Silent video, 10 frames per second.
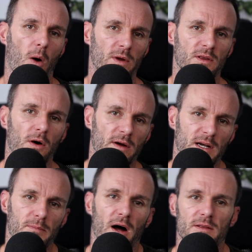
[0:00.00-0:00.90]
When talking
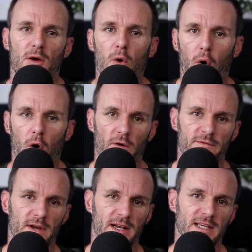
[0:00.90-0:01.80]
about the core
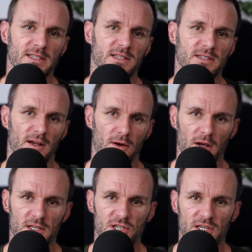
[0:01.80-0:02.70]
of Easy's
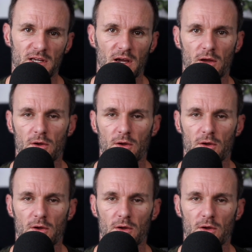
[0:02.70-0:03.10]
technology,